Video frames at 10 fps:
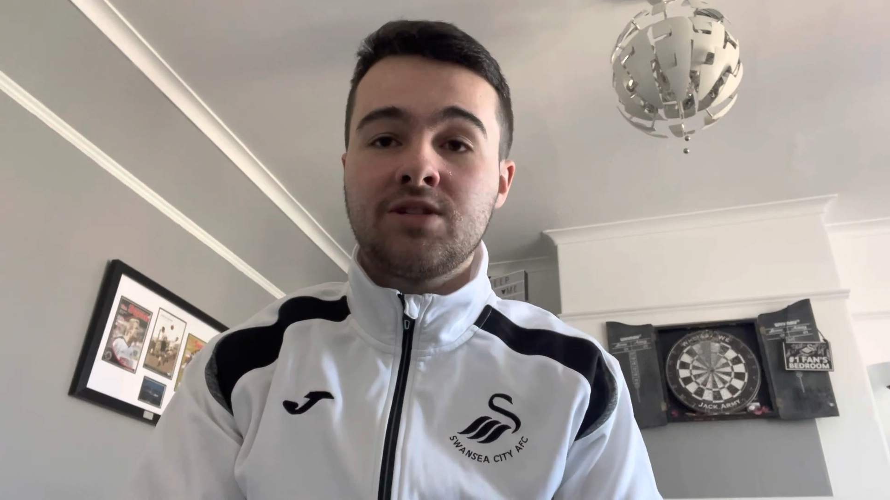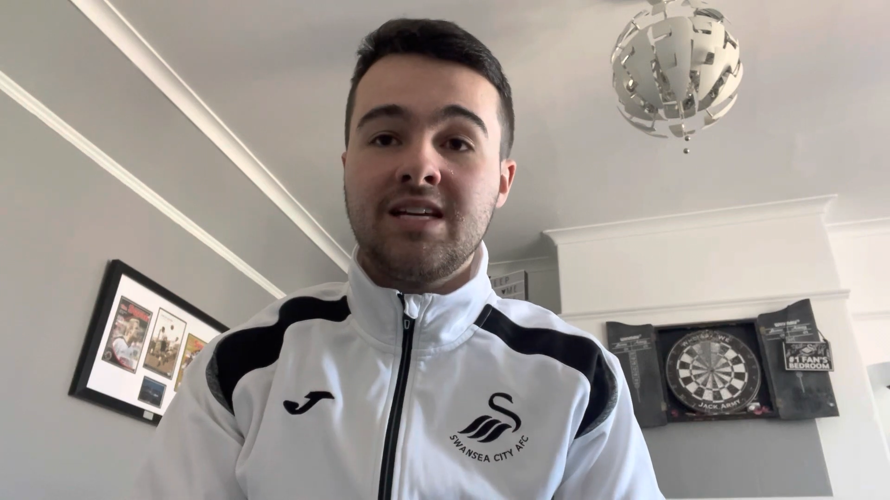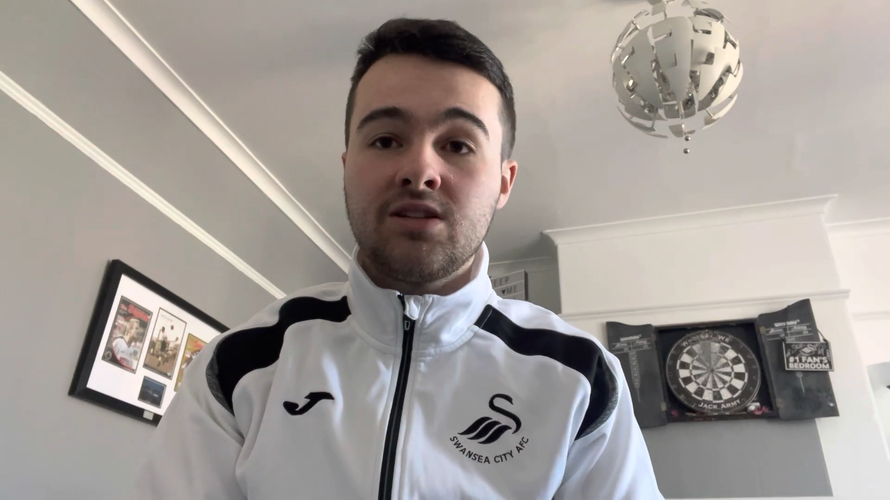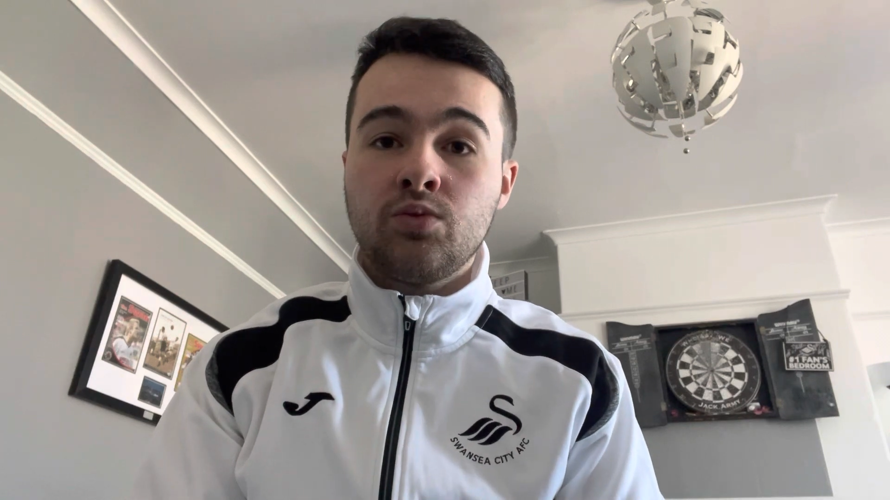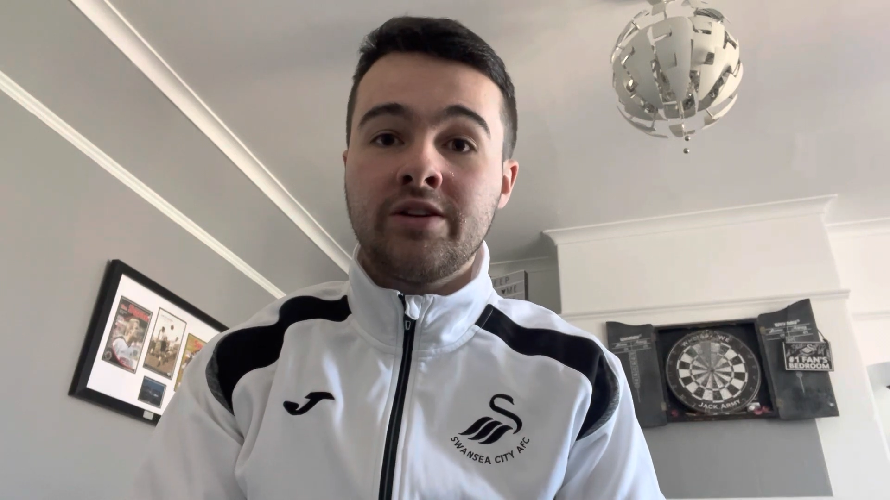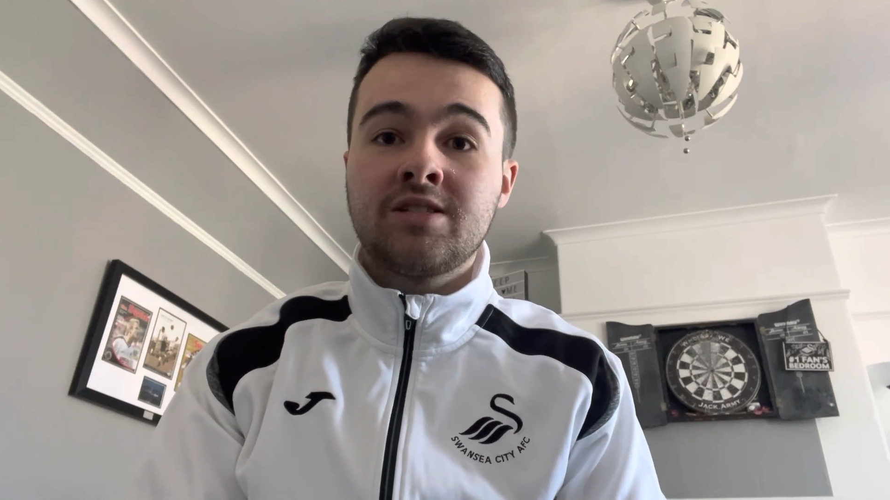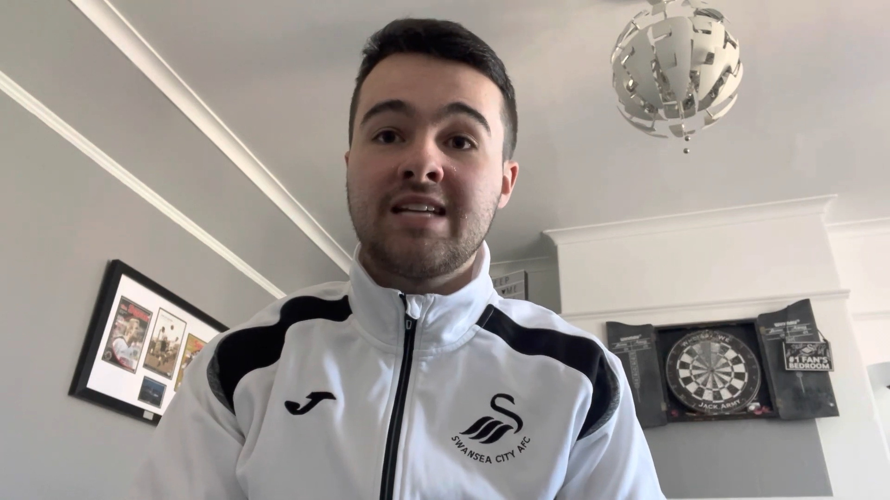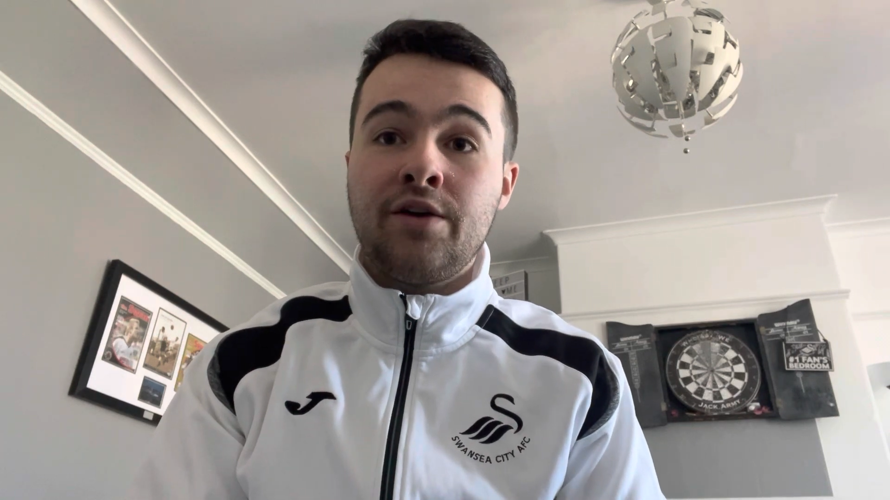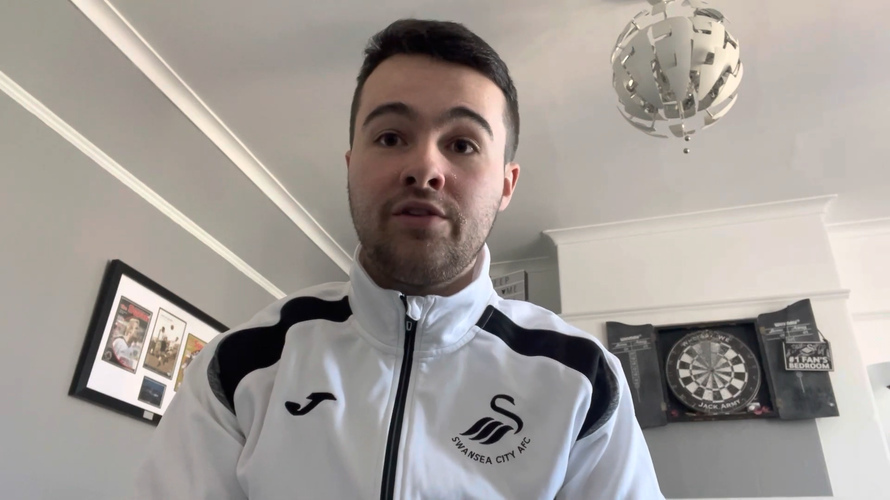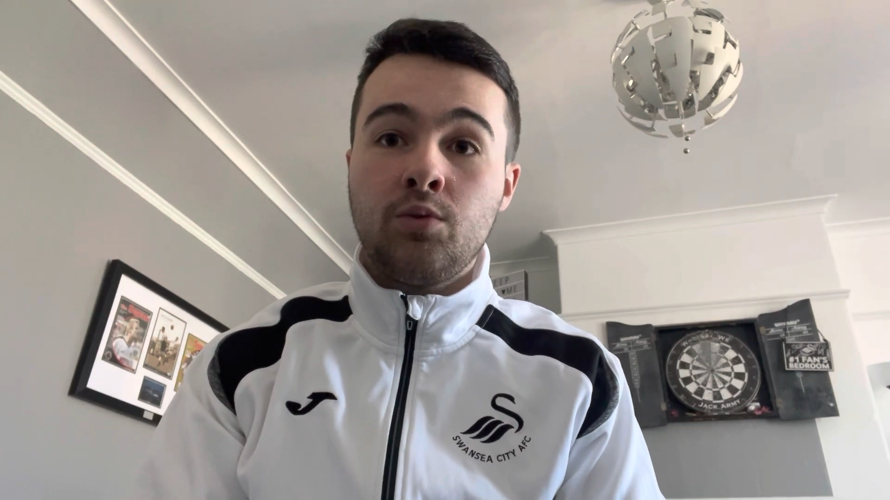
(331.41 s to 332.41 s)
season was
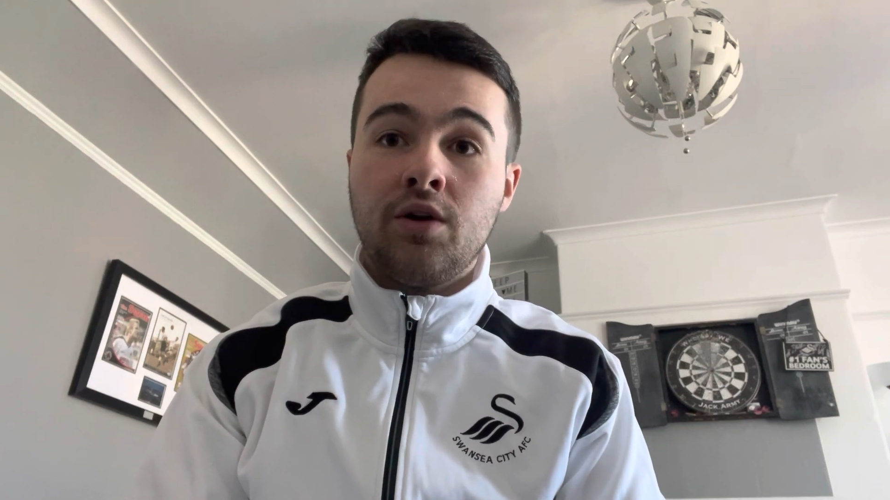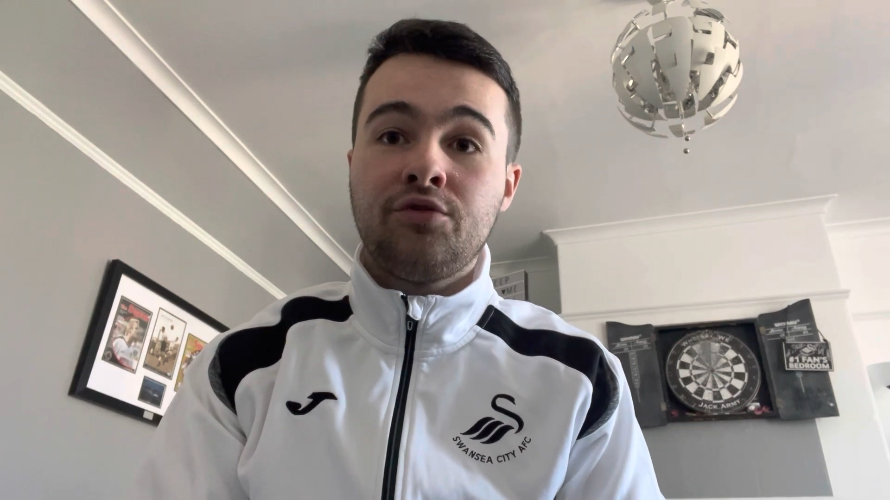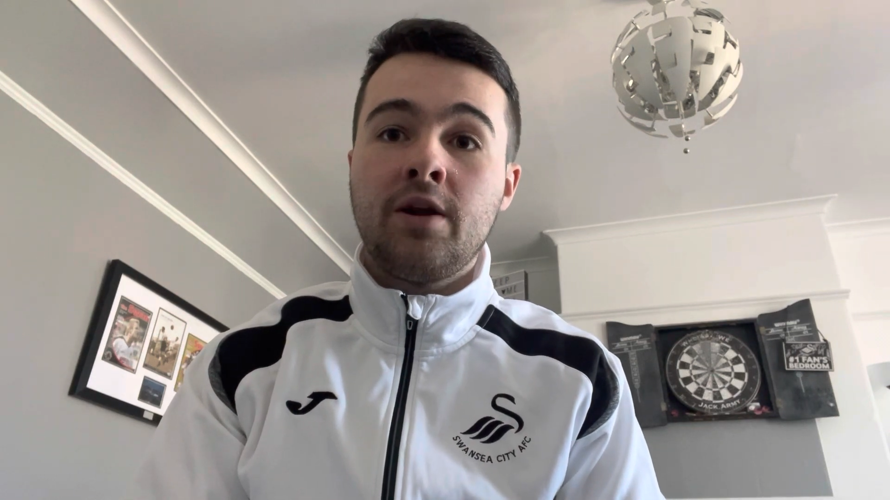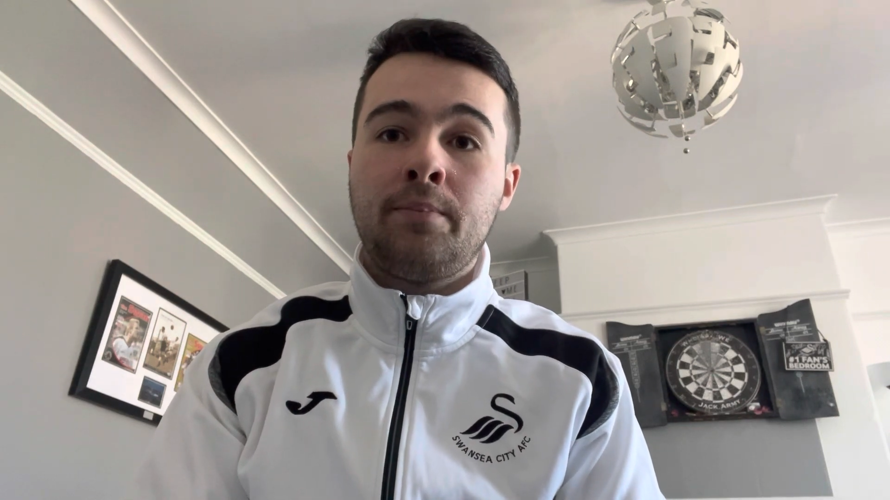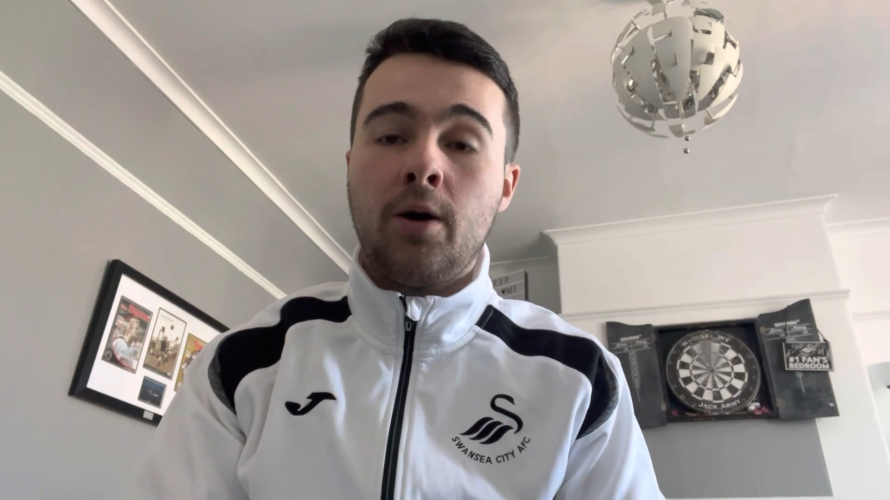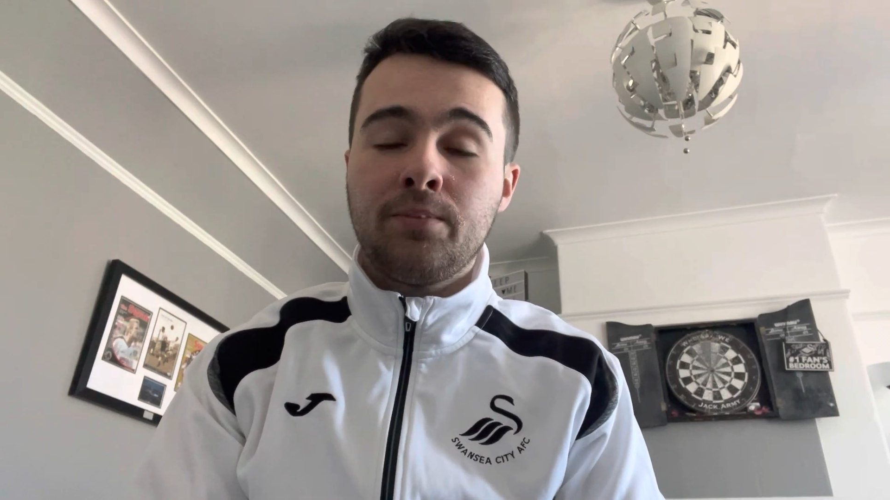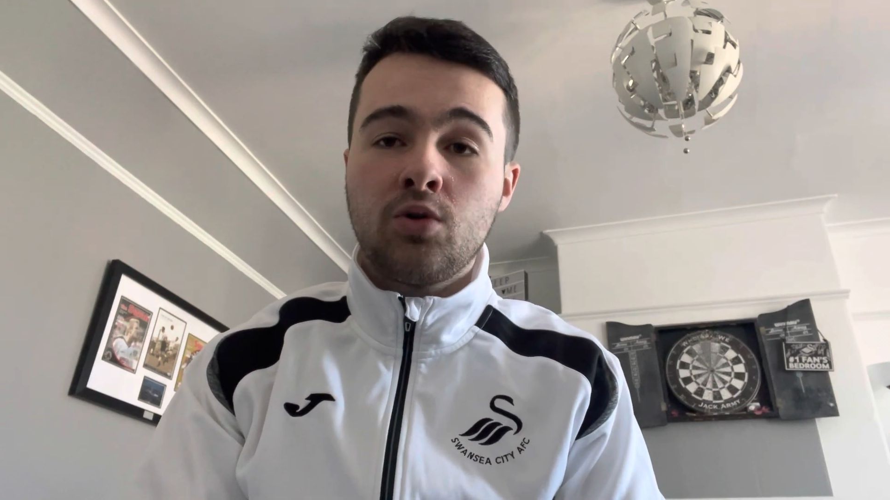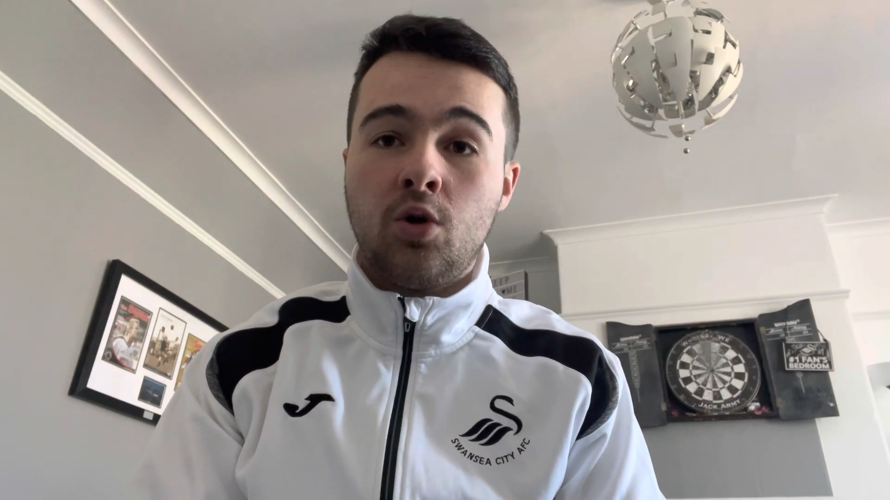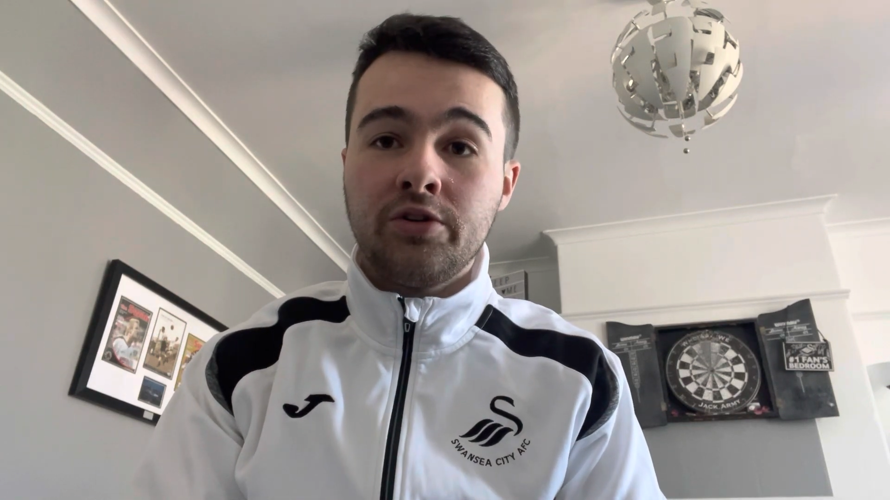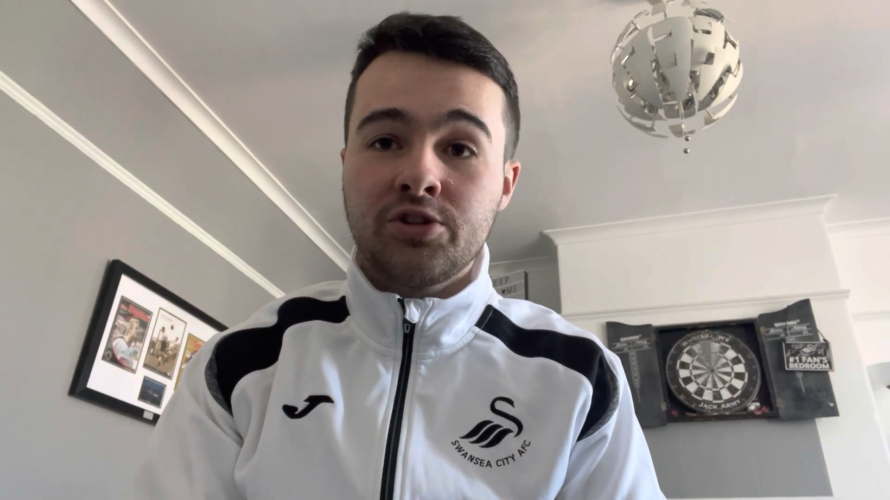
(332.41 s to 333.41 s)
definitely one for the popcorn.